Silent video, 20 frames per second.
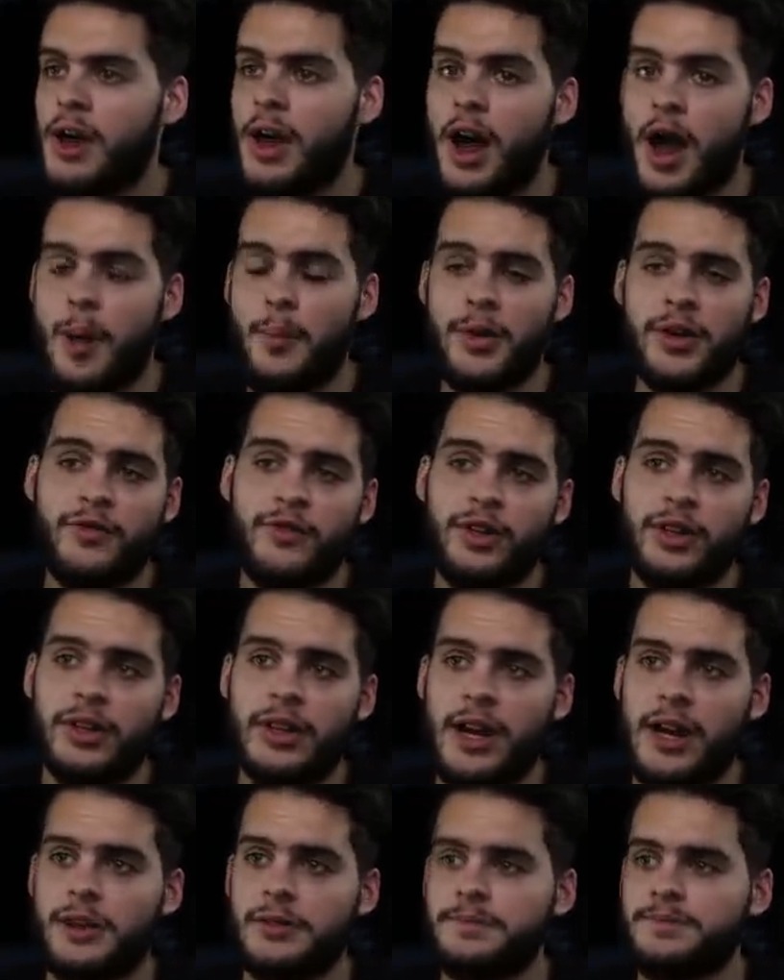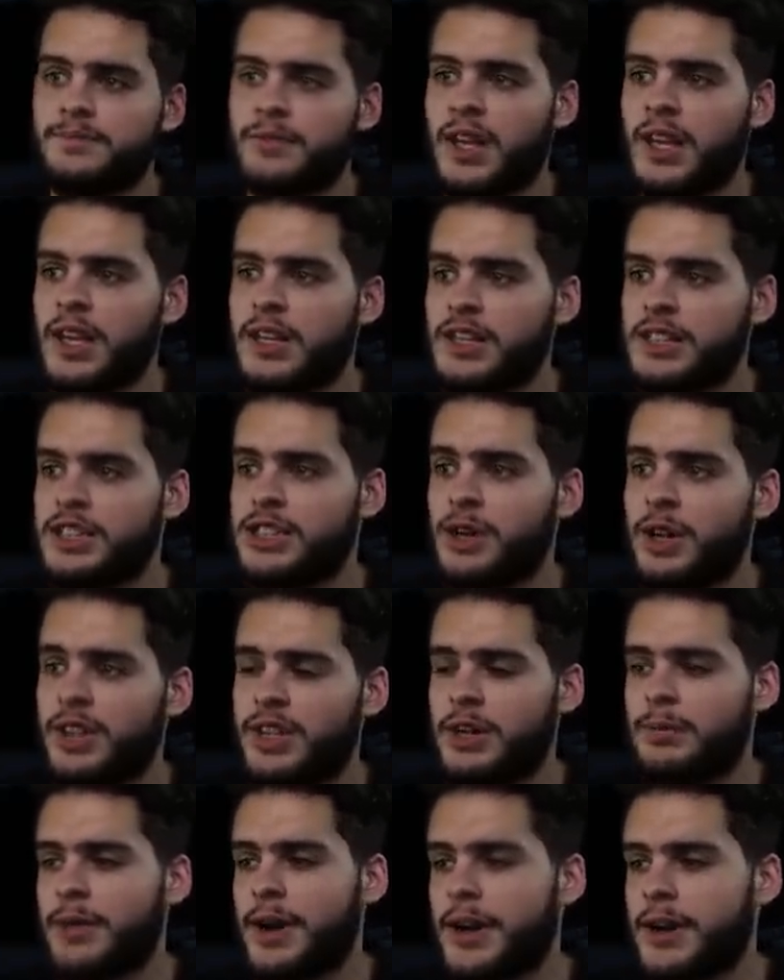I'm gonna feel it out, see what I
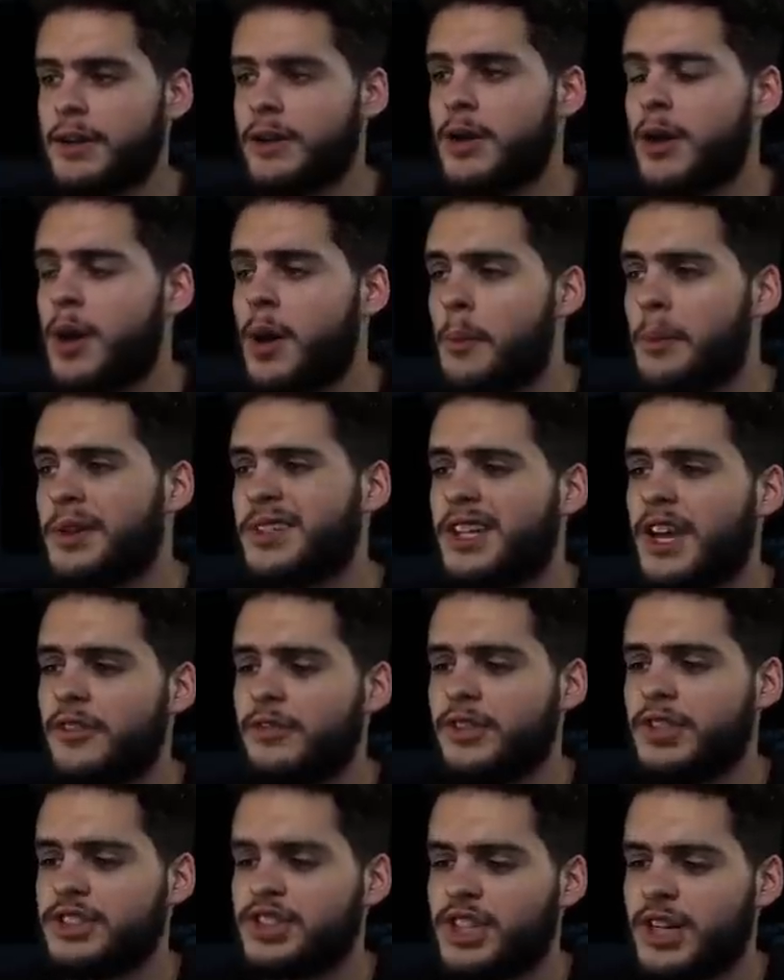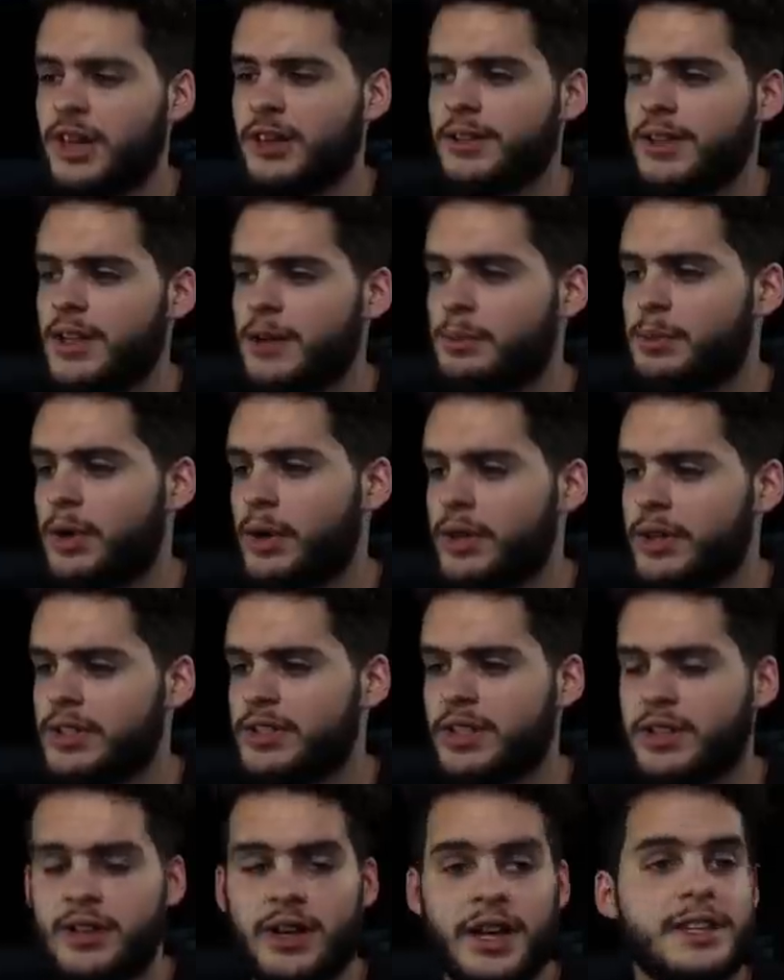think about it, but definitely let's check out the abilities
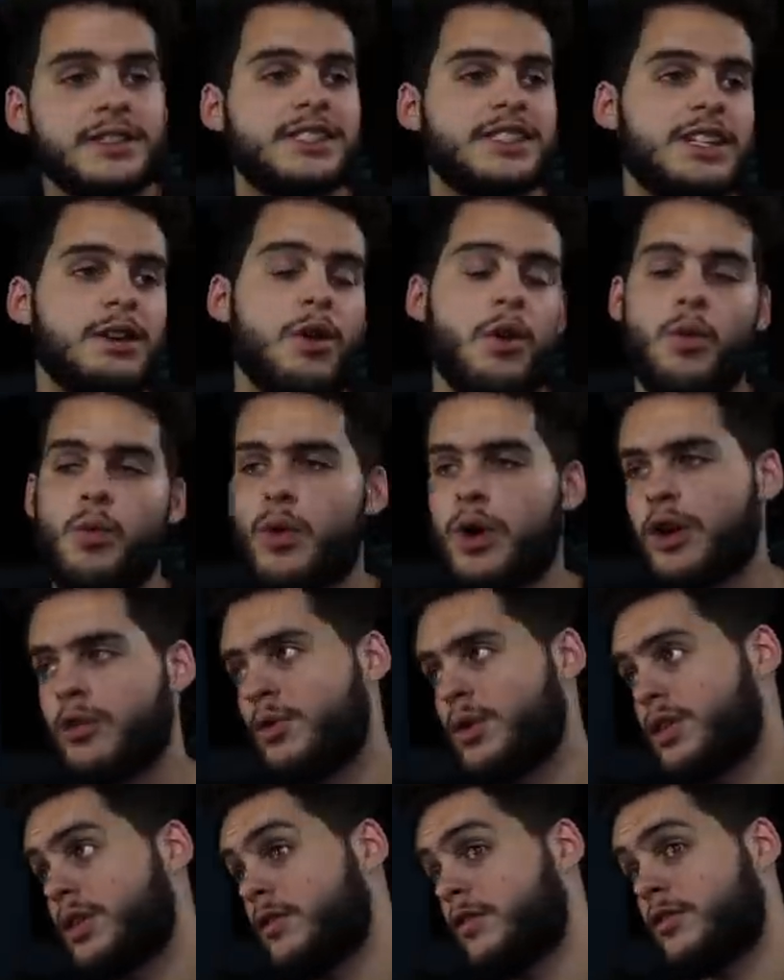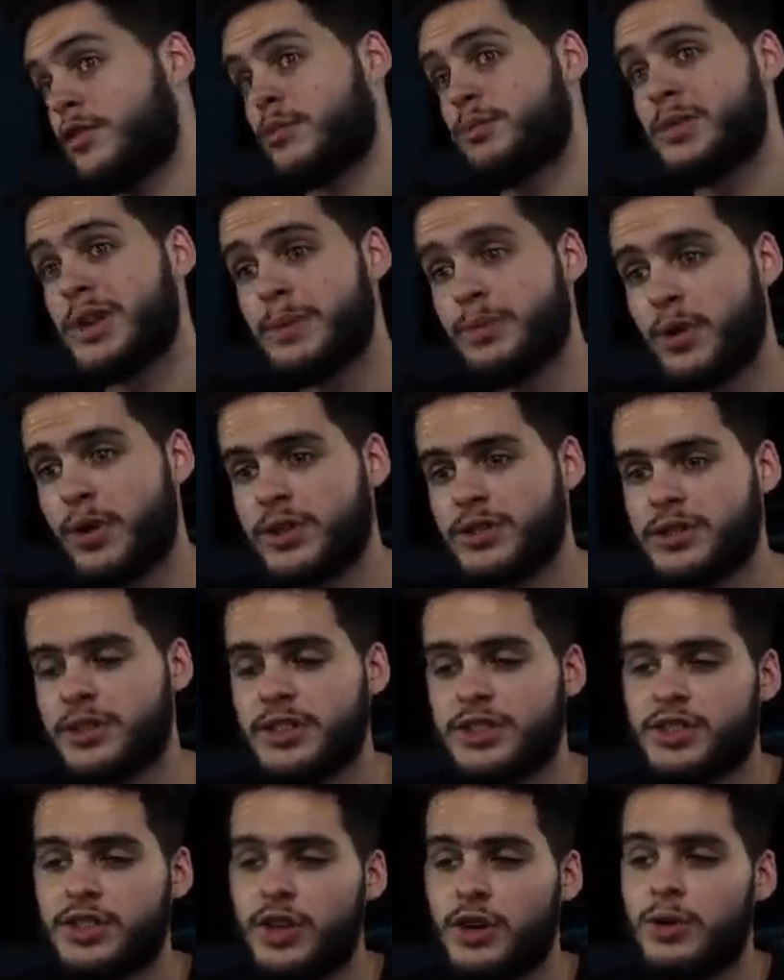here and see what we're working with for me personally.
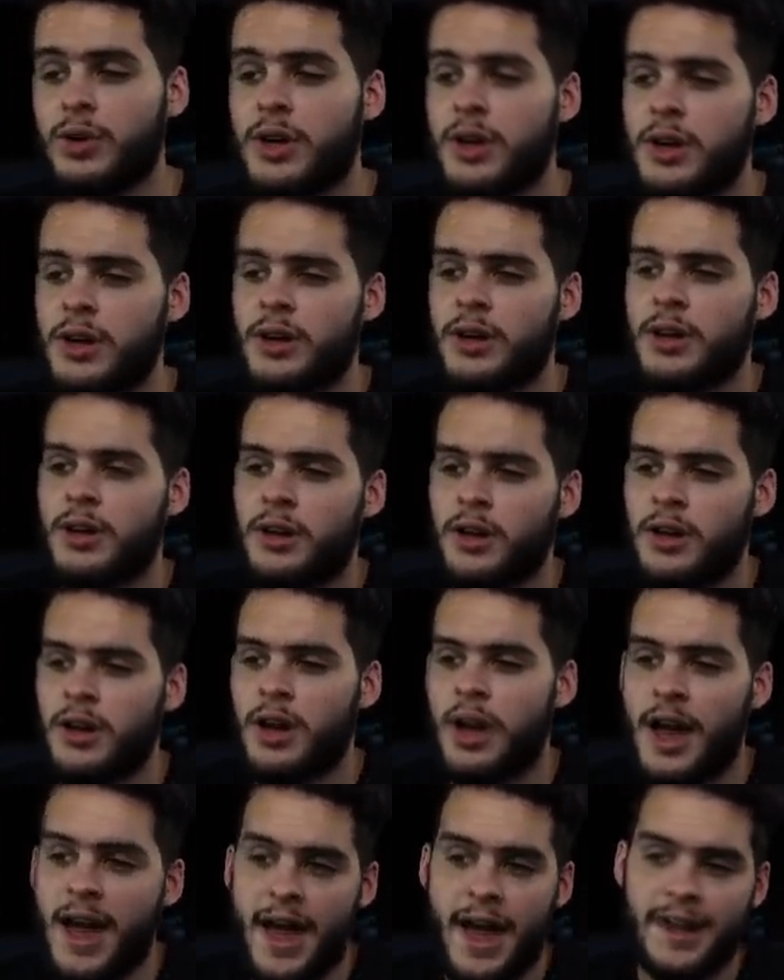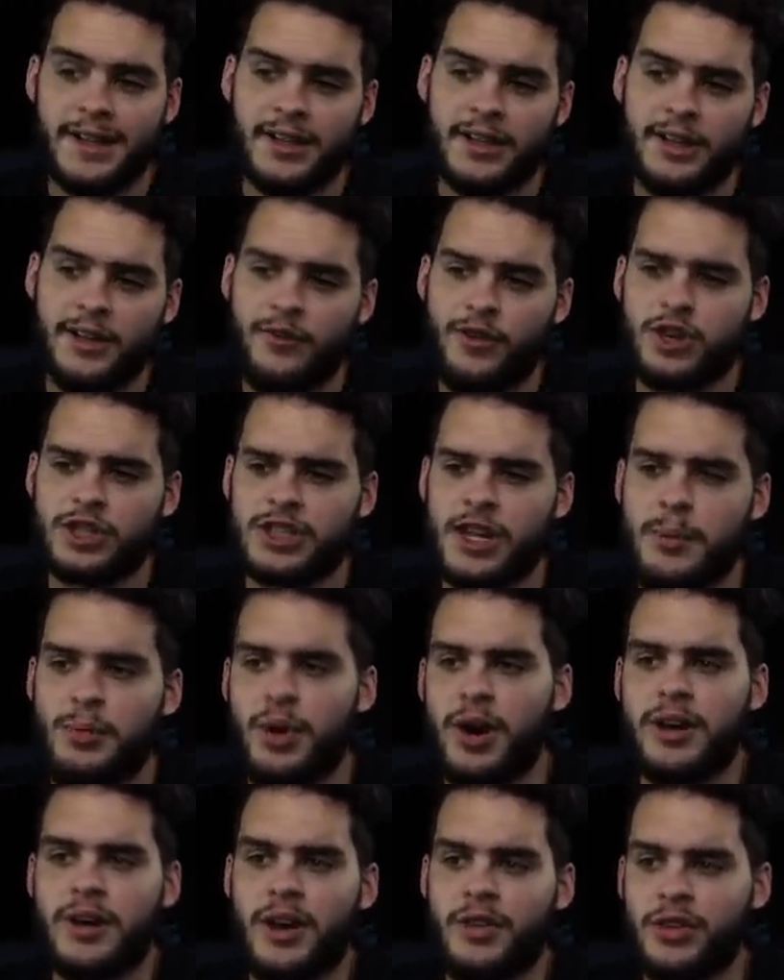So, in the first slot, put
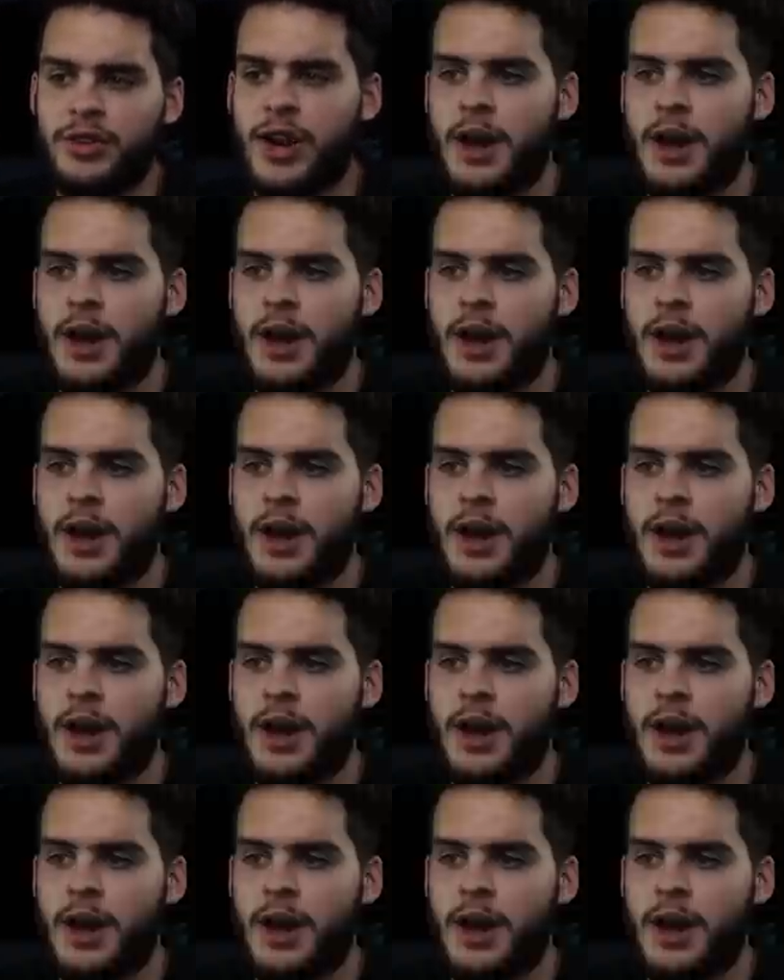on nothing.